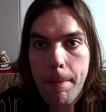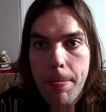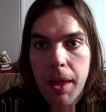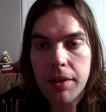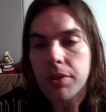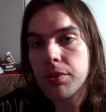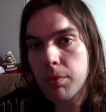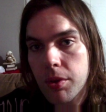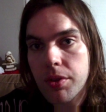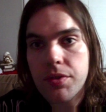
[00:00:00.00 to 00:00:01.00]
I heard
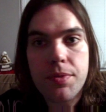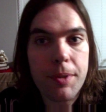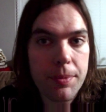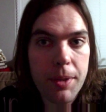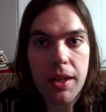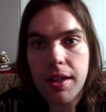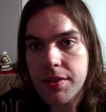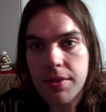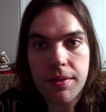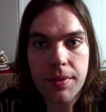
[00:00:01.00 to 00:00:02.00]
words, both
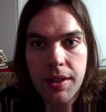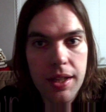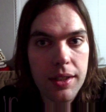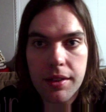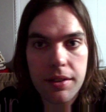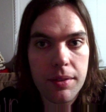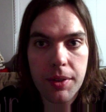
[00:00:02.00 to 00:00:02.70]
positive and negative,